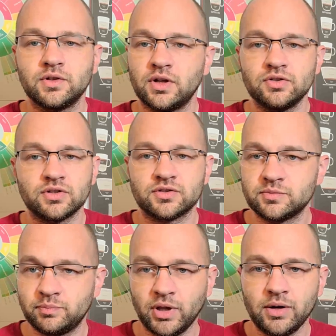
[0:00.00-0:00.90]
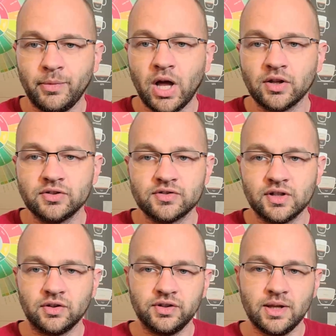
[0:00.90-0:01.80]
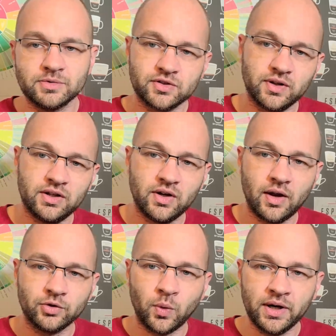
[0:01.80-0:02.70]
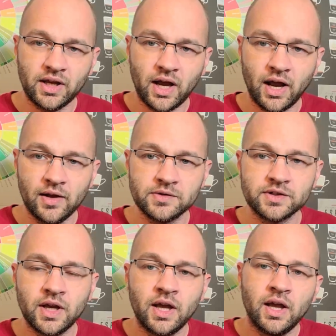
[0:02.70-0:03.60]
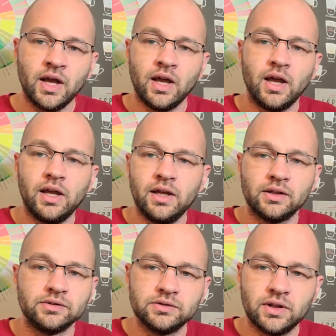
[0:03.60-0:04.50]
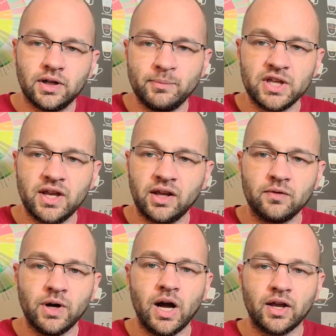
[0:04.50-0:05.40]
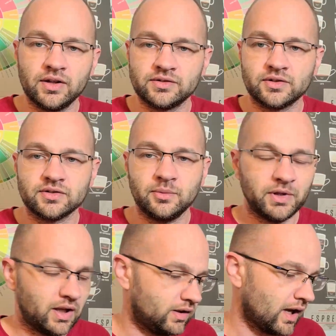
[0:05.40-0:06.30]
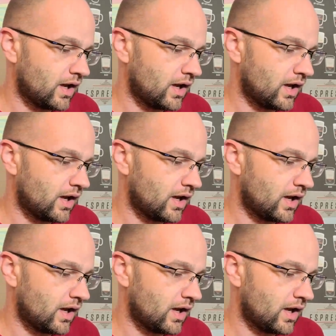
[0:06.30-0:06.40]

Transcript: You can just split them all into single deep. So then you have 20 hives in beginning of August or something like